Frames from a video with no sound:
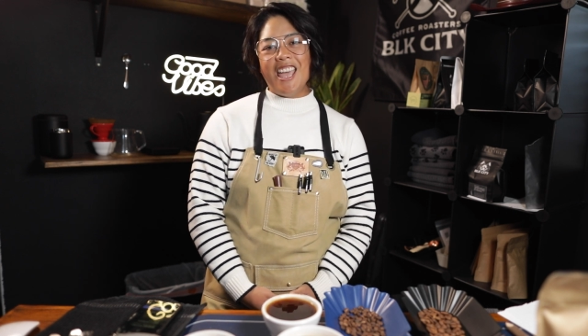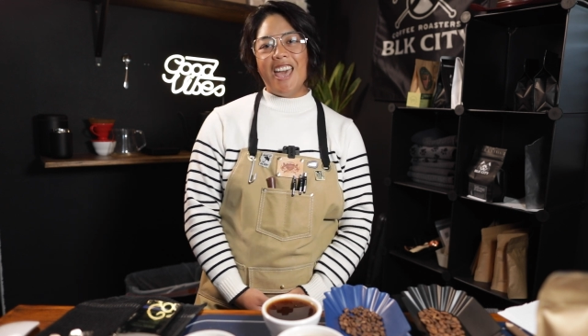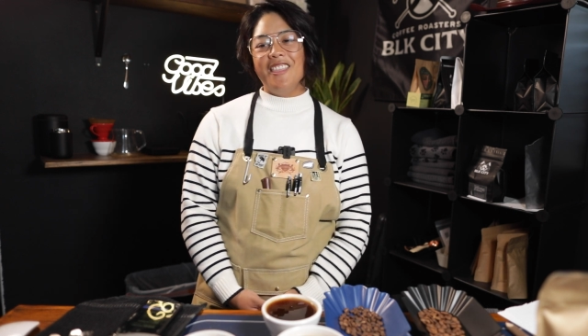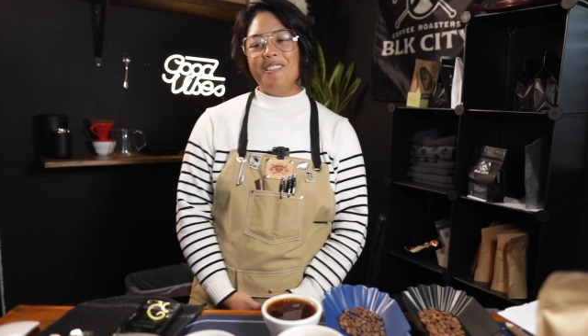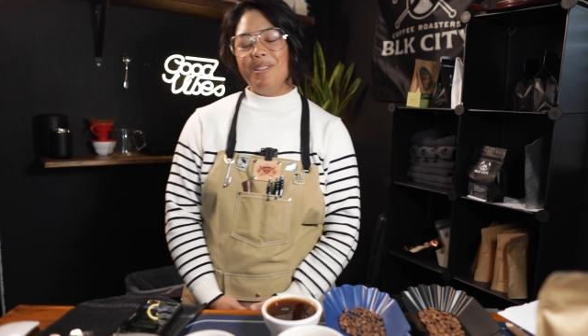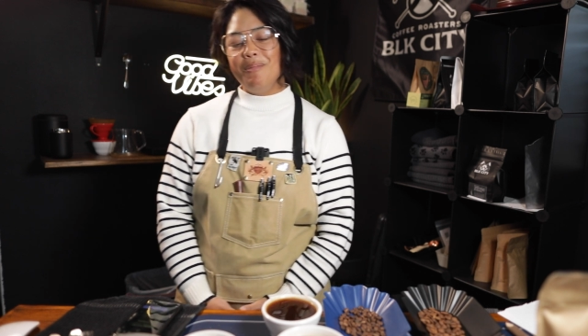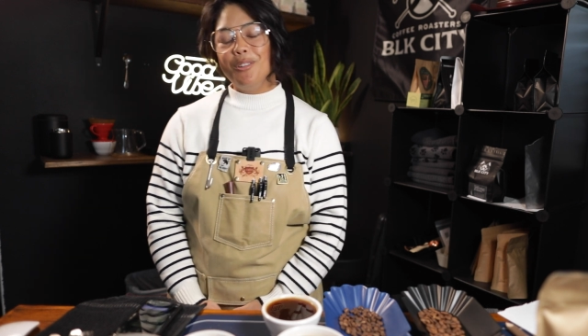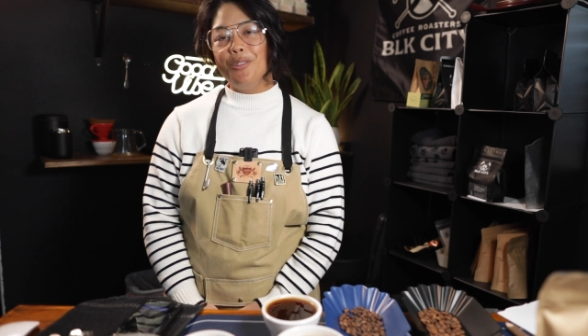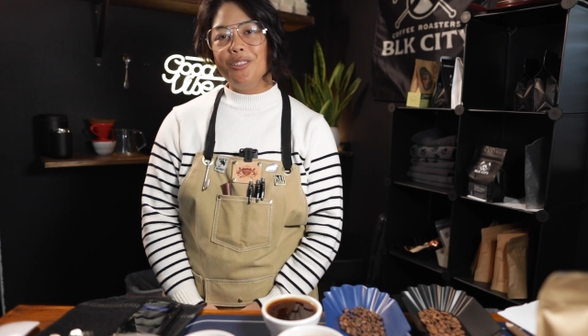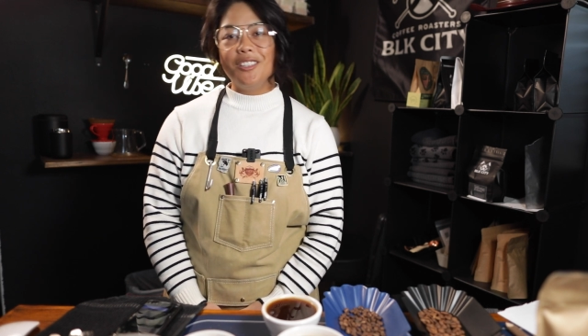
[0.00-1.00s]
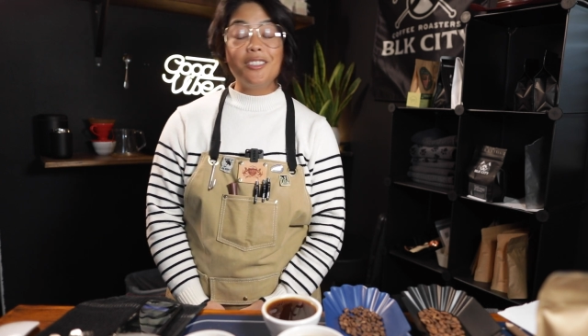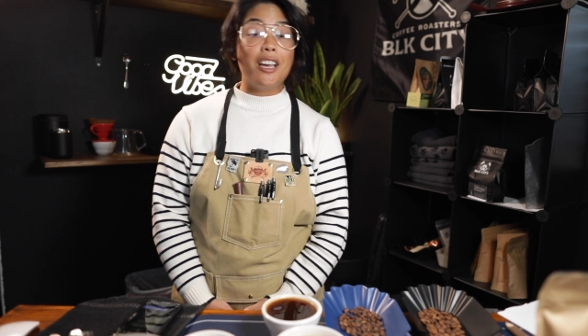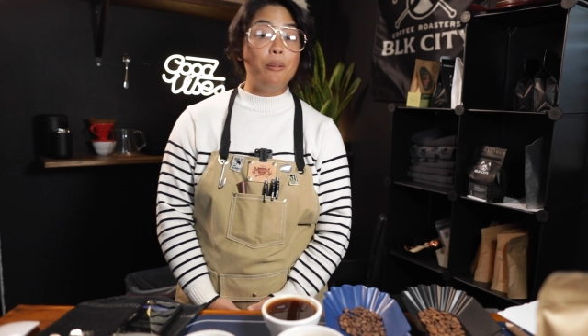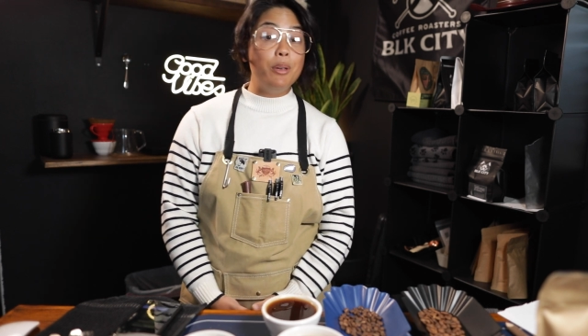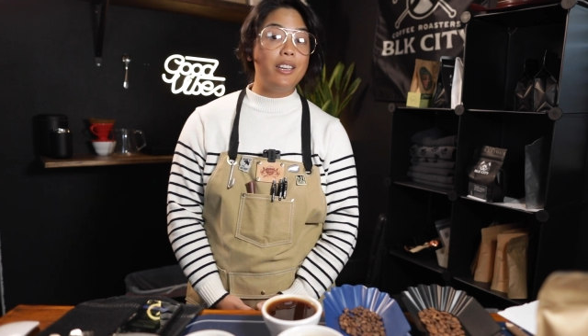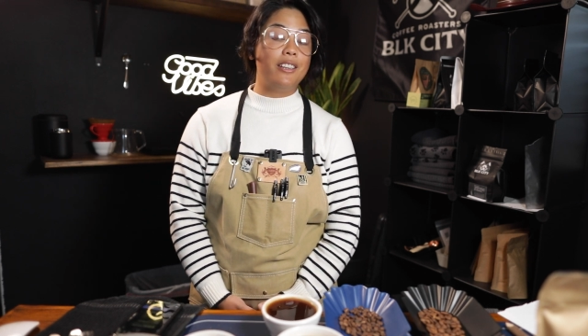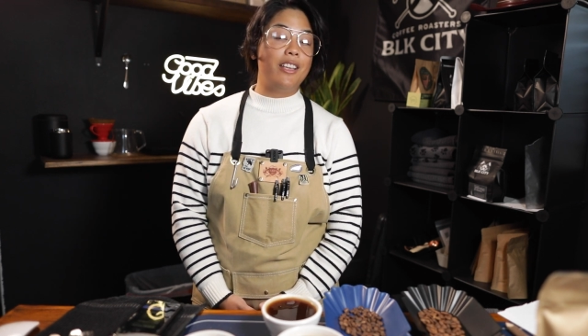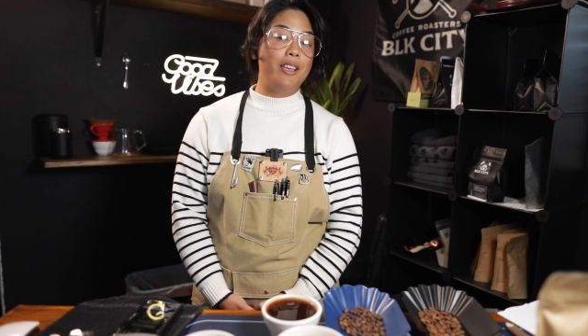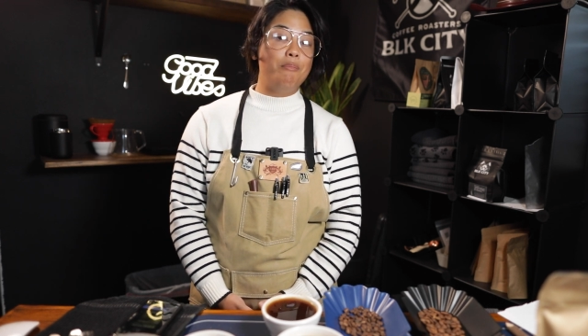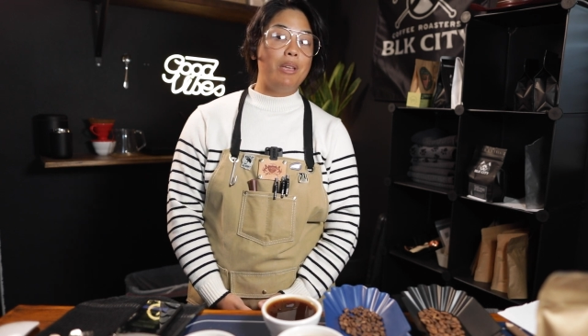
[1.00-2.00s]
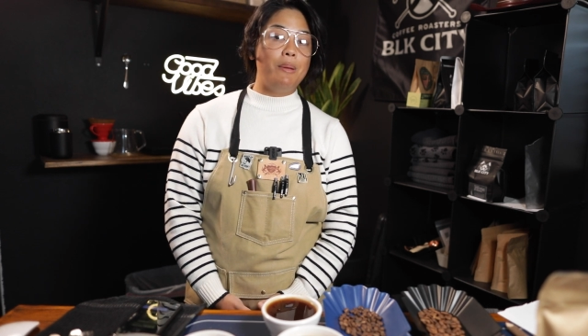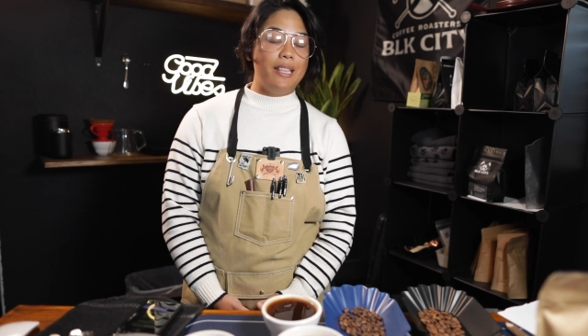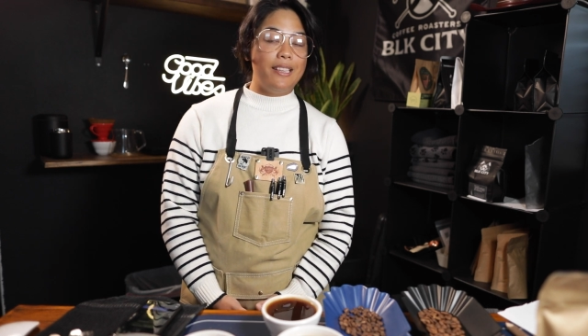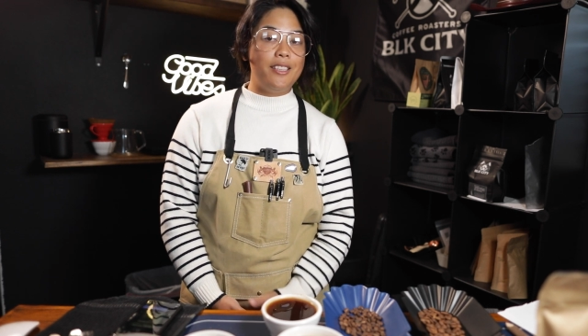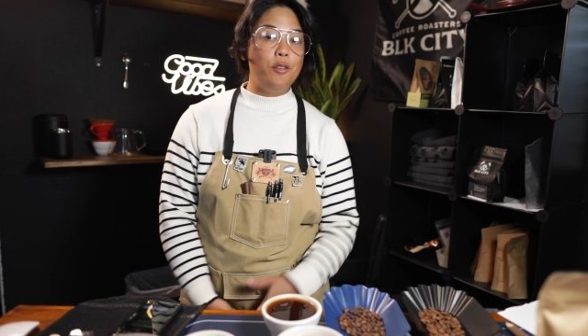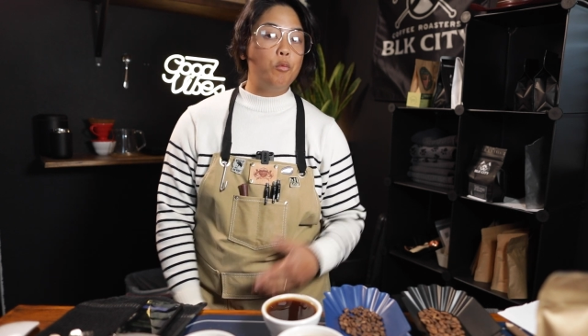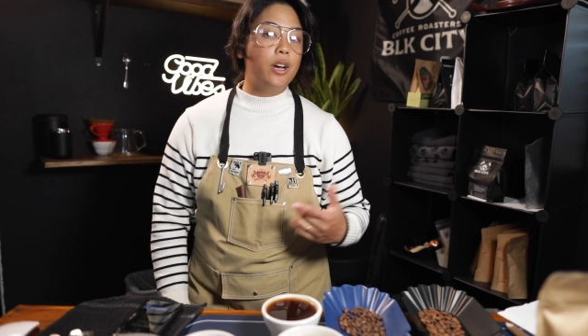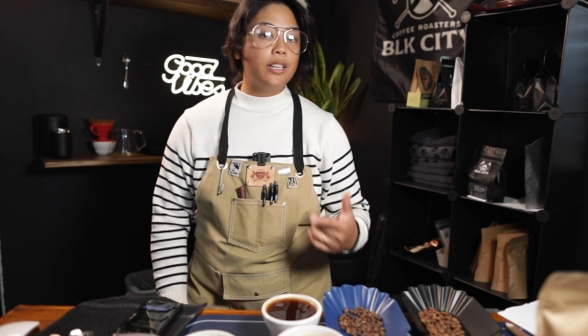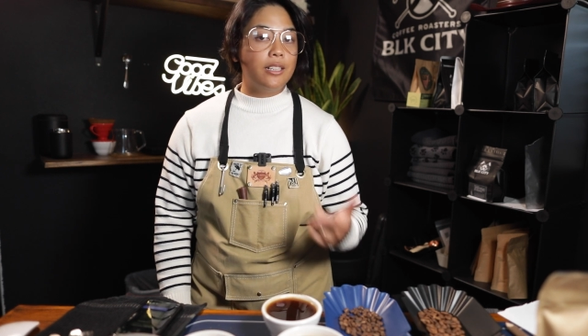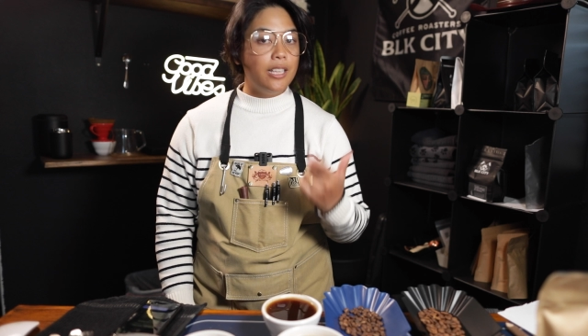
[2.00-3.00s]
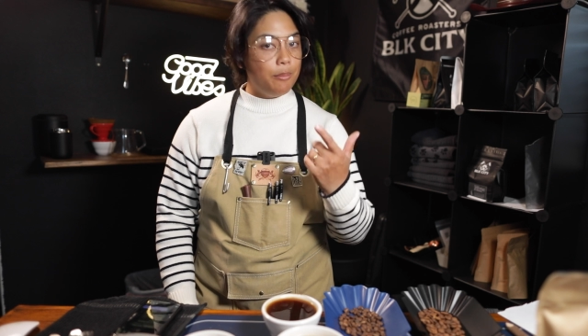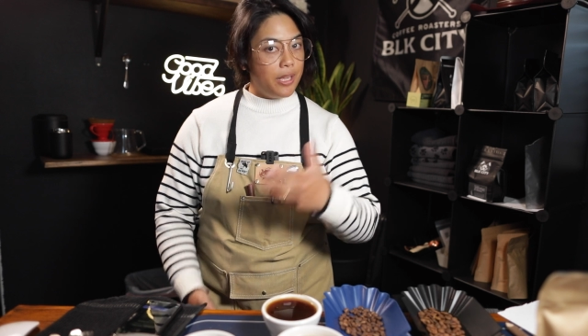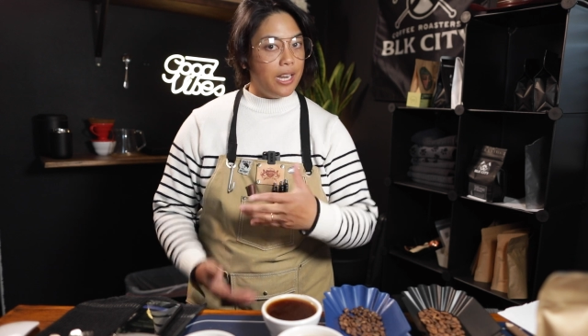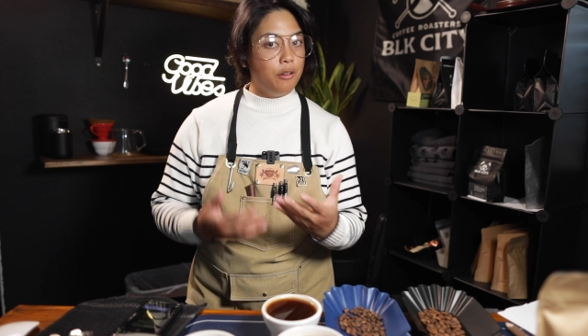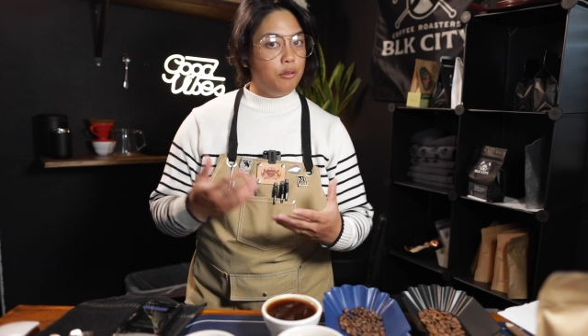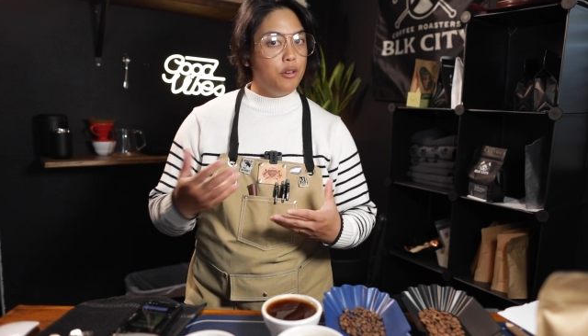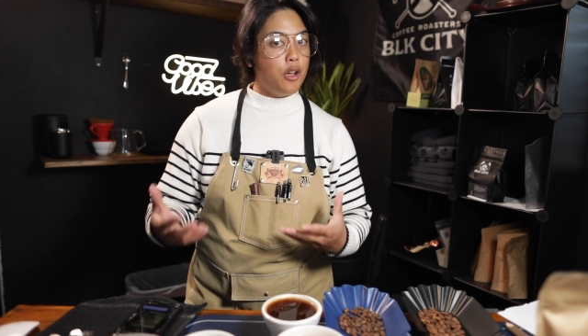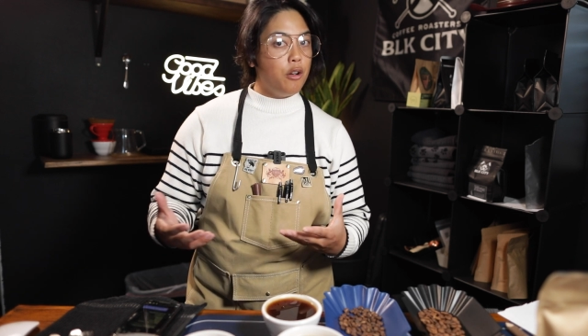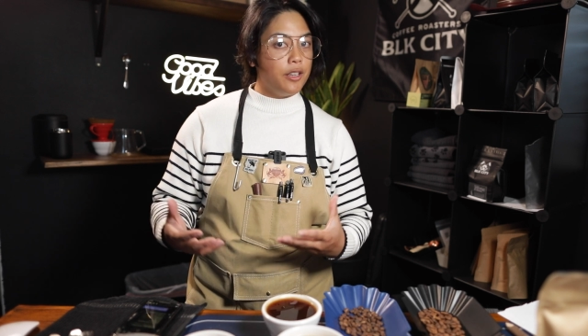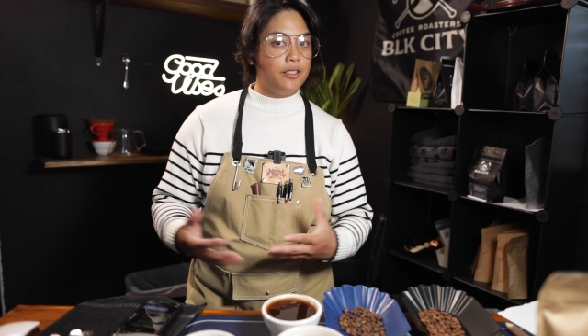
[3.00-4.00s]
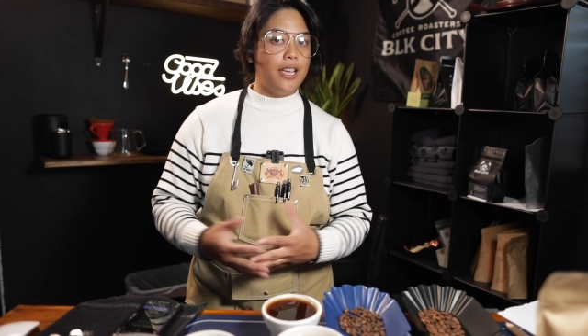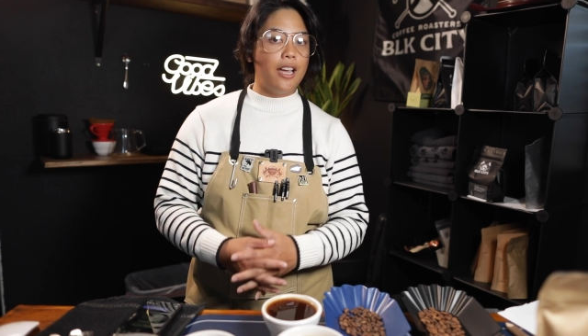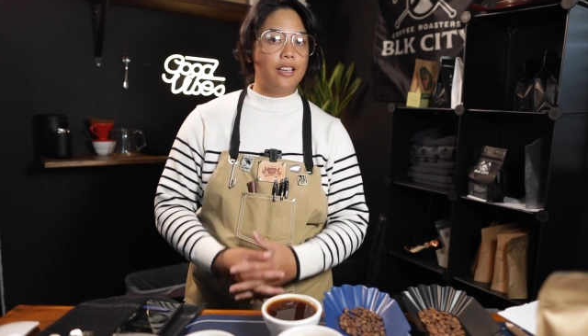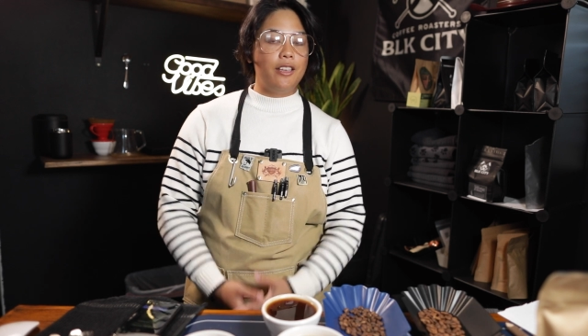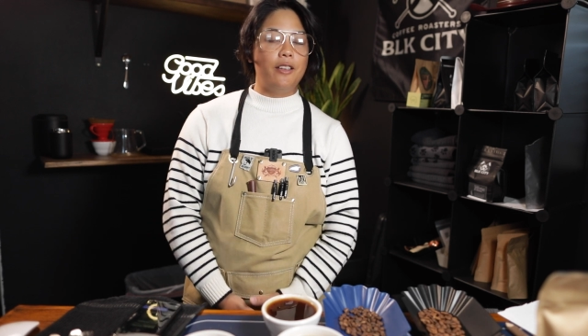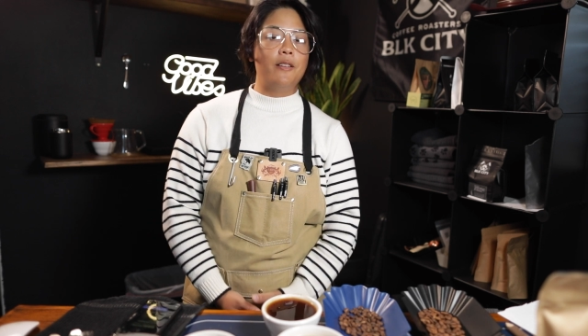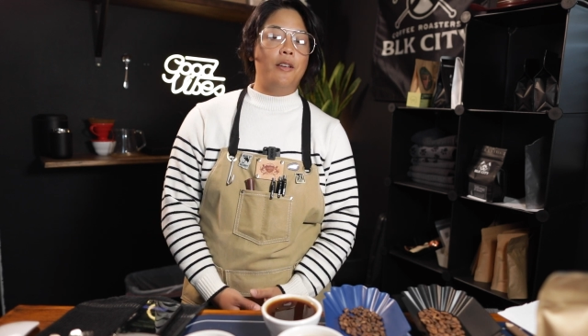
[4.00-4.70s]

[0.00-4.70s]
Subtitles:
And then people who just come in and maybe they see one clip, they don't know exactly